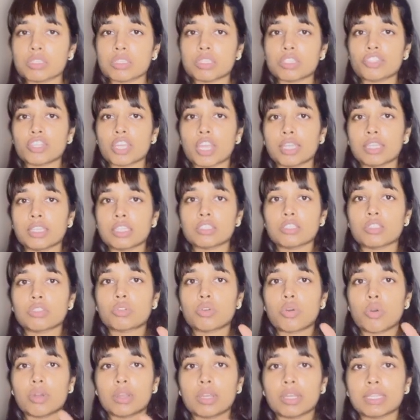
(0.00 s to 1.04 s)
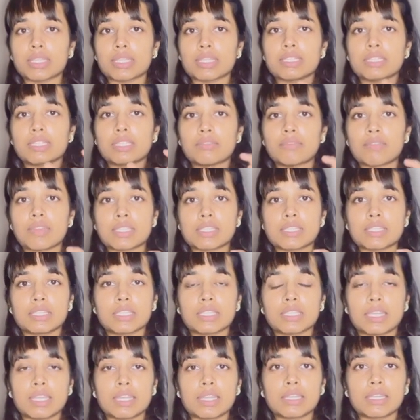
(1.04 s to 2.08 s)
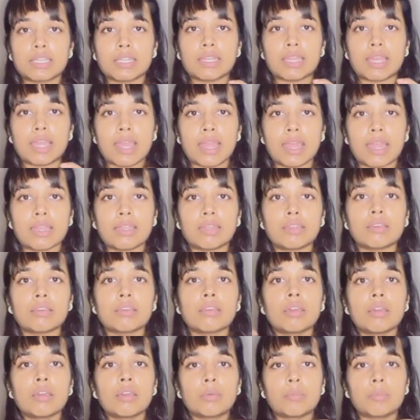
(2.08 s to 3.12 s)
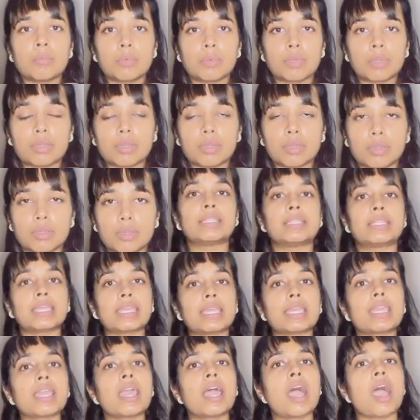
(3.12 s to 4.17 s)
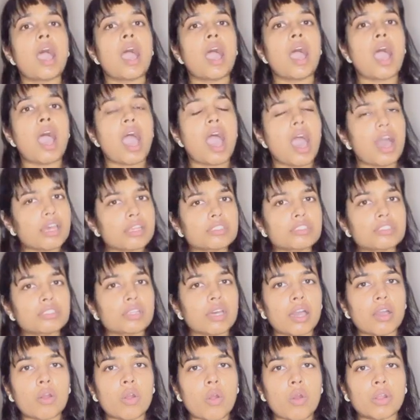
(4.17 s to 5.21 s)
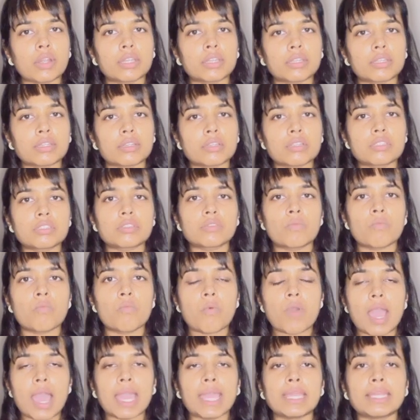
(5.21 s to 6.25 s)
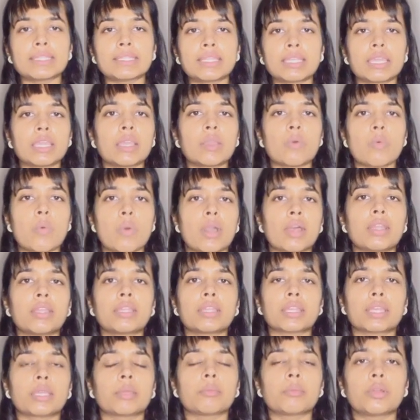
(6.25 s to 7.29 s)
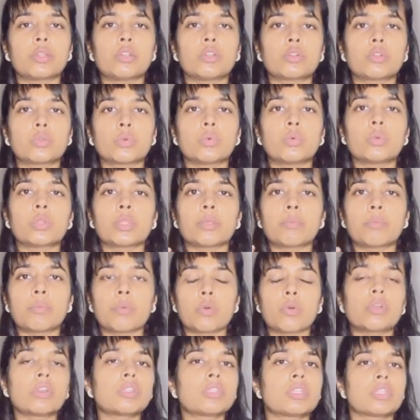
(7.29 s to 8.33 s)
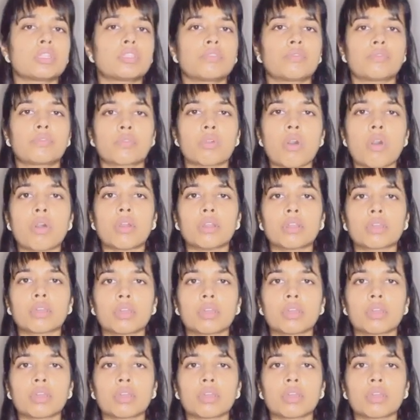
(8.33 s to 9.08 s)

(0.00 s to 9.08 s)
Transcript: the Chinese authorities investigated and they asked the auditors why they weren't able to report this fraud,